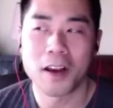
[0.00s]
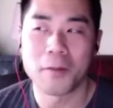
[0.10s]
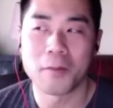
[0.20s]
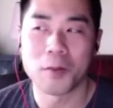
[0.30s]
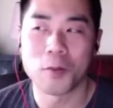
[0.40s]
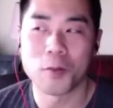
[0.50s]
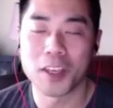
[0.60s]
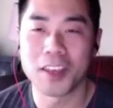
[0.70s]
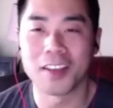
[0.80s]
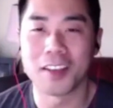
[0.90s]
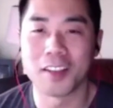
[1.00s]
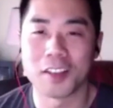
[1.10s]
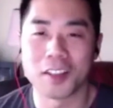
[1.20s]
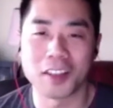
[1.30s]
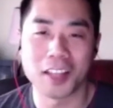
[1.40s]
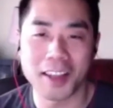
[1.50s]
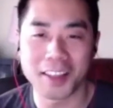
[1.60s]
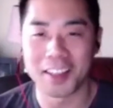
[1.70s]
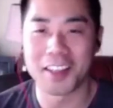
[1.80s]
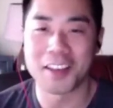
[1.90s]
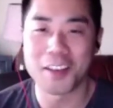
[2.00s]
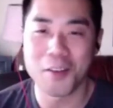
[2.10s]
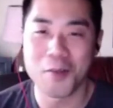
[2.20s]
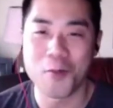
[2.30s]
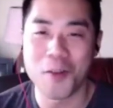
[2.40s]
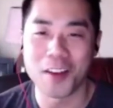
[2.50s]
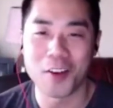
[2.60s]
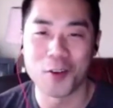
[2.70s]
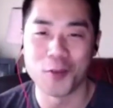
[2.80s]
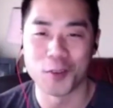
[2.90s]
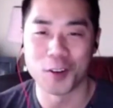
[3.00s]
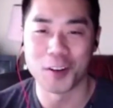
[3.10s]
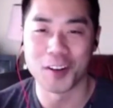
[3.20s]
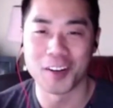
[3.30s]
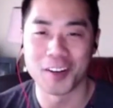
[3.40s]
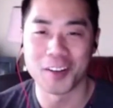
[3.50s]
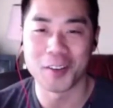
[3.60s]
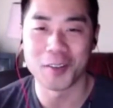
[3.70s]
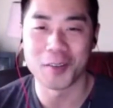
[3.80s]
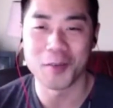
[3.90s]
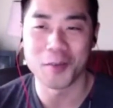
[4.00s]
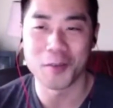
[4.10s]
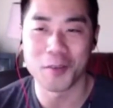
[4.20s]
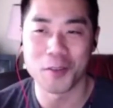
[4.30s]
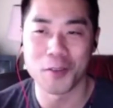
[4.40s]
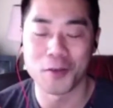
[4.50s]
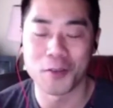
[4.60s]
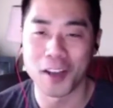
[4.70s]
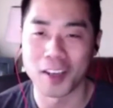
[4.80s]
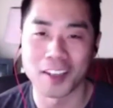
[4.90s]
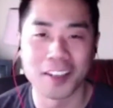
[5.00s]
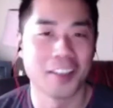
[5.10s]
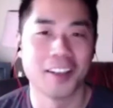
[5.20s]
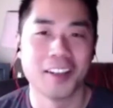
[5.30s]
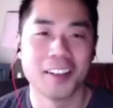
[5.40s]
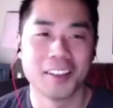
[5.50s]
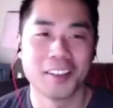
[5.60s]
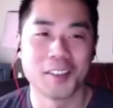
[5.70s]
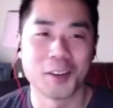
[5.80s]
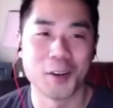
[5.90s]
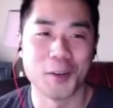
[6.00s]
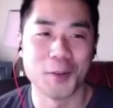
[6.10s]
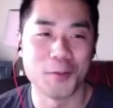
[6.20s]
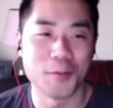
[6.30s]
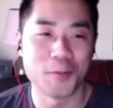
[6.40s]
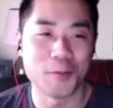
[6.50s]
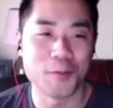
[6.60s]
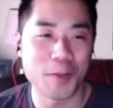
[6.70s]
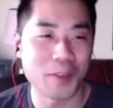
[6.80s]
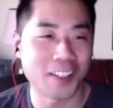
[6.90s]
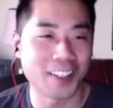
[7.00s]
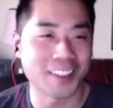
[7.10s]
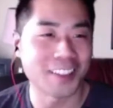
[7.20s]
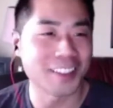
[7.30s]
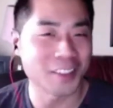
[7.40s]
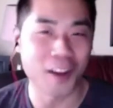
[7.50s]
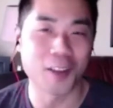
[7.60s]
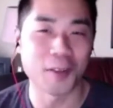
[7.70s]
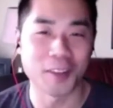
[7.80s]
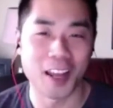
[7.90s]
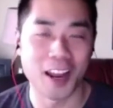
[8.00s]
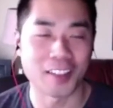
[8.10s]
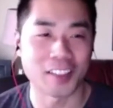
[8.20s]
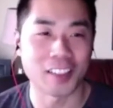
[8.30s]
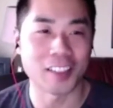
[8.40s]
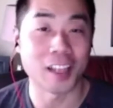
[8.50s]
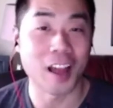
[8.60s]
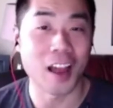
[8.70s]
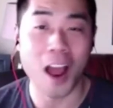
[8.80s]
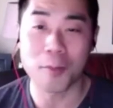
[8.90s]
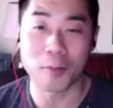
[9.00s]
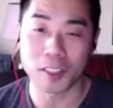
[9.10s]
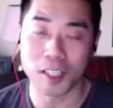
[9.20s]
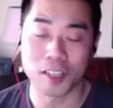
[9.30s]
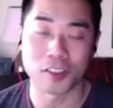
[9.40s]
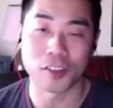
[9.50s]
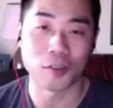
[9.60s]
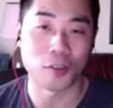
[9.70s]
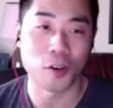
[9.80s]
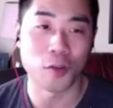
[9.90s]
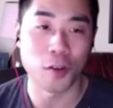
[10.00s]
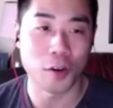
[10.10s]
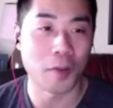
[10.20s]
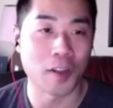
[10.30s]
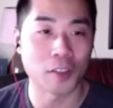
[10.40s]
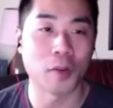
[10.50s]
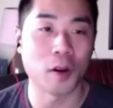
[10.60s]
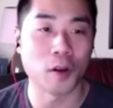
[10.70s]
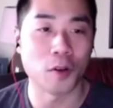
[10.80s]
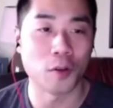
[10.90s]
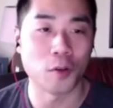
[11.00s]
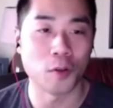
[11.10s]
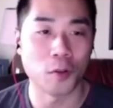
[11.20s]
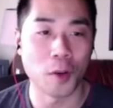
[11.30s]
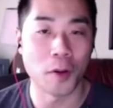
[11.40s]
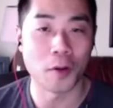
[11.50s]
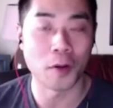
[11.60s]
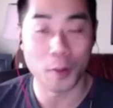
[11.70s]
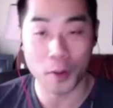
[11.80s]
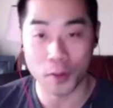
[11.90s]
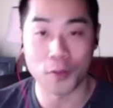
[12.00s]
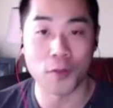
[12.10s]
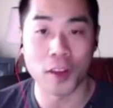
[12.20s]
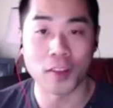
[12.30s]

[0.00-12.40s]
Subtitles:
We lightly went over the fund, so maybe let's talk about that actually, because I personally actually don't know very much about the fund.